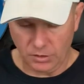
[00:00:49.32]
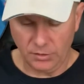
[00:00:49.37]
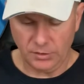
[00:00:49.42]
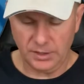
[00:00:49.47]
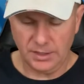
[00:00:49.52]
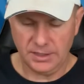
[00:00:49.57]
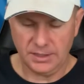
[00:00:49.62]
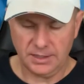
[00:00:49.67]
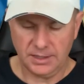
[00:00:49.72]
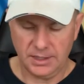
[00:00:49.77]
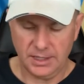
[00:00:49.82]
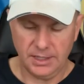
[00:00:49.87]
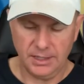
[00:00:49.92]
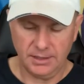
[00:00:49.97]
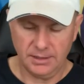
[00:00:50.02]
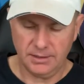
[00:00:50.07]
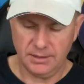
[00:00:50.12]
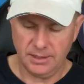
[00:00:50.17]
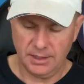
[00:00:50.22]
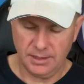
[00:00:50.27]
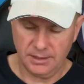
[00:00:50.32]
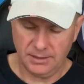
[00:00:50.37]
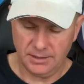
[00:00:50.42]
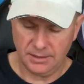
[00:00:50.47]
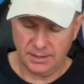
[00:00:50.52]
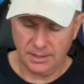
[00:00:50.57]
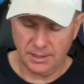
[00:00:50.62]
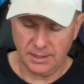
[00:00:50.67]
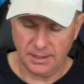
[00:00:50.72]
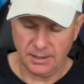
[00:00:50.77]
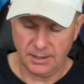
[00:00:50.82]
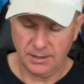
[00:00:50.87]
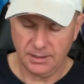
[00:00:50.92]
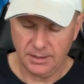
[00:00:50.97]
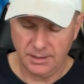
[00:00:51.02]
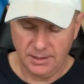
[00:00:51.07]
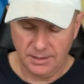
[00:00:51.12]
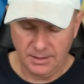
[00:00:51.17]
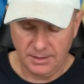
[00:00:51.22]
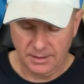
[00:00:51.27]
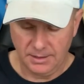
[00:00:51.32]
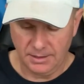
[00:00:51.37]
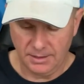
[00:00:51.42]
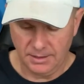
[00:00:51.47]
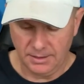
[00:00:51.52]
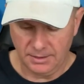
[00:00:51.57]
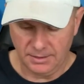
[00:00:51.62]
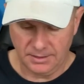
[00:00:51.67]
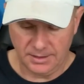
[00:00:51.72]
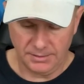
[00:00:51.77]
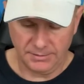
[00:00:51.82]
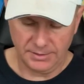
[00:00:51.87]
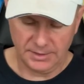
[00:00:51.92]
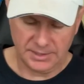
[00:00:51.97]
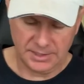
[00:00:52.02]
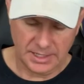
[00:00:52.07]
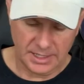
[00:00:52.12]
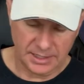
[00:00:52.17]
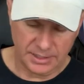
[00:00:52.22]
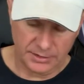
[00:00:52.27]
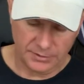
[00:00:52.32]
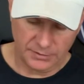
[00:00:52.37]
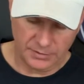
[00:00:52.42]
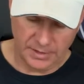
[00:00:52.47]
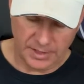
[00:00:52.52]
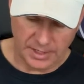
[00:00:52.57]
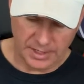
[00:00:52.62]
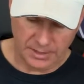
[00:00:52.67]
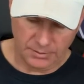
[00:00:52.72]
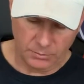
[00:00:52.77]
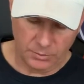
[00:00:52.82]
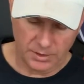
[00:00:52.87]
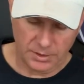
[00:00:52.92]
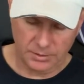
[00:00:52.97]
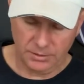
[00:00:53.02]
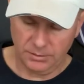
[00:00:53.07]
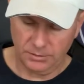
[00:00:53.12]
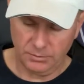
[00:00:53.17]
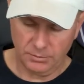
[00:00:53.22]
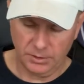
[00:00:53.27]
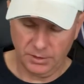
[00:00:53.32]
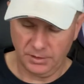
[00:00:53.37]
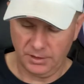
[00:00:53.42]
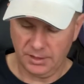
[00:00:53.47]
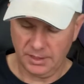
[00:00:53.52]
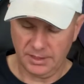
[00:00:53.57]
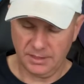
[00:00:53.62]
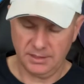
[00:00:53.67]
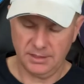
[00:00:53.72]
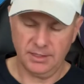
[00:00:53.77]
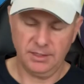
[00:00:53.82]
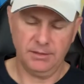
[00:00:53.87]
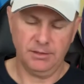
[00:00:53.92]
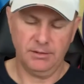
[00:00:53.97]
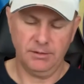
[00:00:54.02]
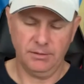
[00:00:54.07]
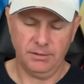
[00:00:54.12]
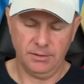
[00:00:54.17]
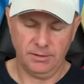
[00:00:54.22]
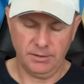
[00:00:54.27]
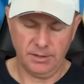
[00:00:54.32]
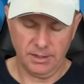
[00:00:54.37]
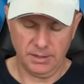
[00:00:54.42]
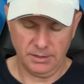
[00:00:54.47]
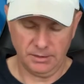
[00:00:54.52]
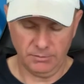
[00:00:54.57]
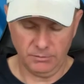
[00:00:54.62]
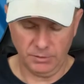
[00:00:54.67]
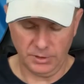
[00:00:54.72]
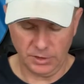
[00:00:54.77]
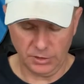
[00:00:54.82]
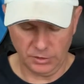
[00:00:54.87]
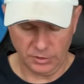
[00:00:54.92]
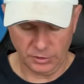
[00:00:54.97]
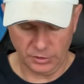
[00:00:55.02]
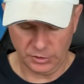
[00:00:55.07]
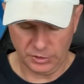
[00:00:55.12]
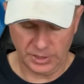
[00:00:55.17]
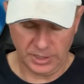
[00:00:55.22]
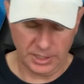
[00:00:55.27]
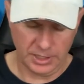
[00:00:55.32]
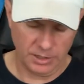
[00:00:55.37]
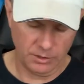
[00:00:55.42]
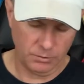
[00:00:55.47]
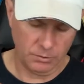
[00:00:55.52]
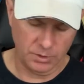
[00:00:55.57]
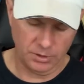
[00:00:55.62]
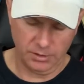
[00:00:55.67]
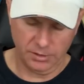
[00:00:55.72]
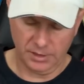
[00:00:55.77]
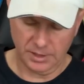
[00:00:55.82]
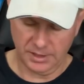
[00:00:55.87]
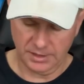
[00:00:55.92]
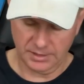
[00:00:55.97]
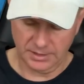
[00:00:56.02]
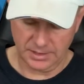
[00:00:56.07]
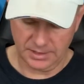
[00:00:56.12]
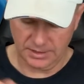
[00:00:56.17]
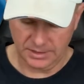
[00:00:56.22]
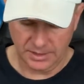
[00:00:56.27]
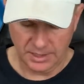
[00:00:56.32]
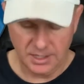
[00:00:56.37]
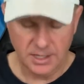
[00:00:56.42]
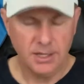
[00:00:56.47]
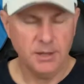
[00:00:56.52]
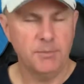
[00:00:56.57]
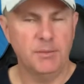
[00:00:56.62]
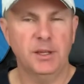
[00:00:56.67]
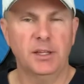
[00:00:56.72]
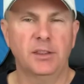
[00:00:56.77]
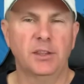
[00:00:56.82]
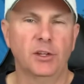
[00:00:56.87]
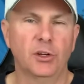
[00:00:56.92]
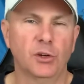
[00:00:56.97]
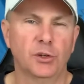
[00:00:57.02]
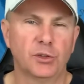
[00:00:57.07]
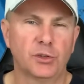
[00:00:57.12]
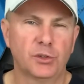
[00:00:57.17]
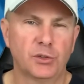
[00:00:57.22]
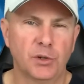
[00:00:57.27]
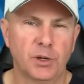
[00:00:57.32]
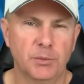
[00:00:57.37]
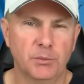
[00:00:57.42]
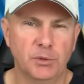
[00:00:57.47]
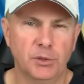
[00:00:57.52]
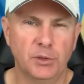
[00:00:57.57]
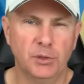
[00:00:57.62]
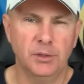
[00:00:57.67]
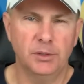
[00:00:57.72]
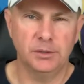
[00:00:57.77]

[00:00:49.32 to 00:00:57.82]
these things that is never satisfied. What are things that we don't understand? What are things that make the earth tremble?